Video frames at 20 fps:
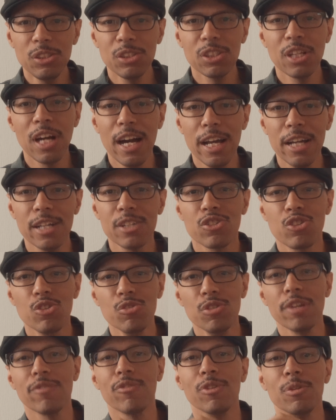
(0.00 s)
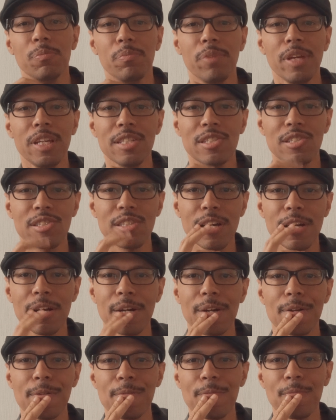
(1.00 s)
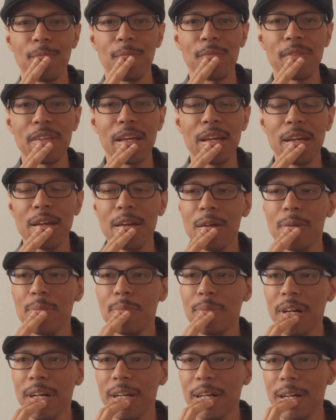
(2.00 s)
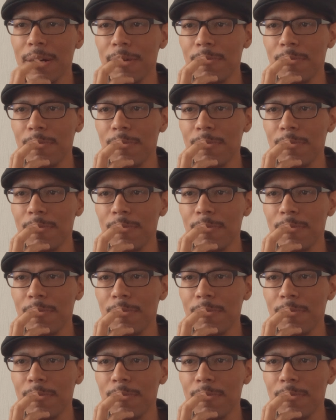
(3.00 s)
Kind of two different beasts there. But